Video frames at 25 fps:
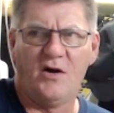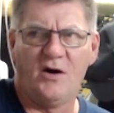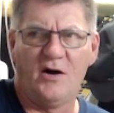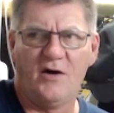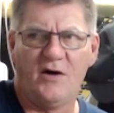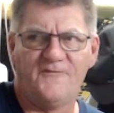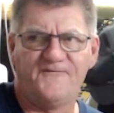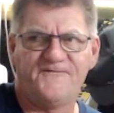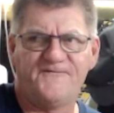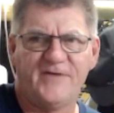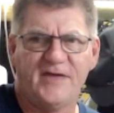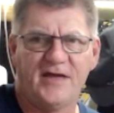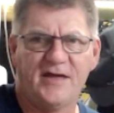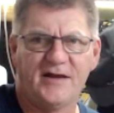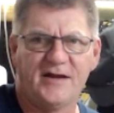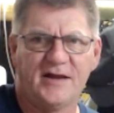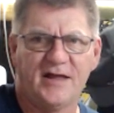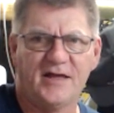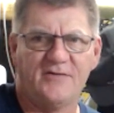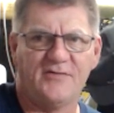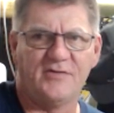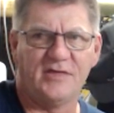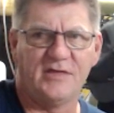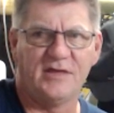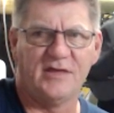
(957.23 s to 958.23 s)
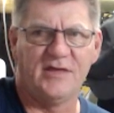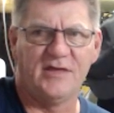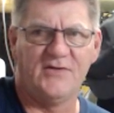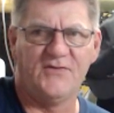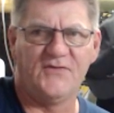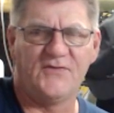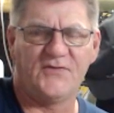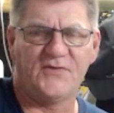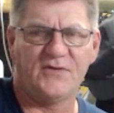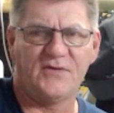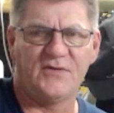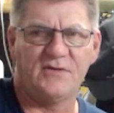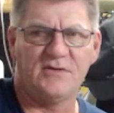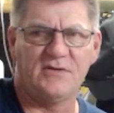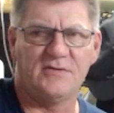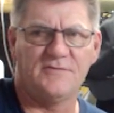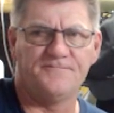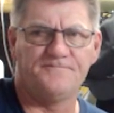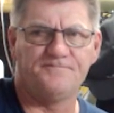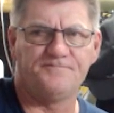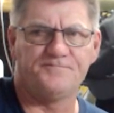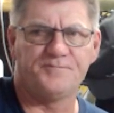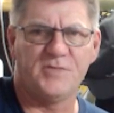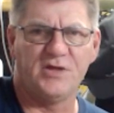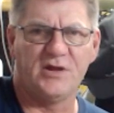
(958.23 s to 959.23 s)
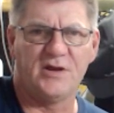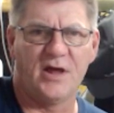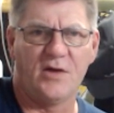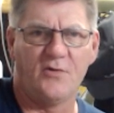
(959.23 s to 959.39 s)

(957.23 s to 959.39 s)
I've found over the years, you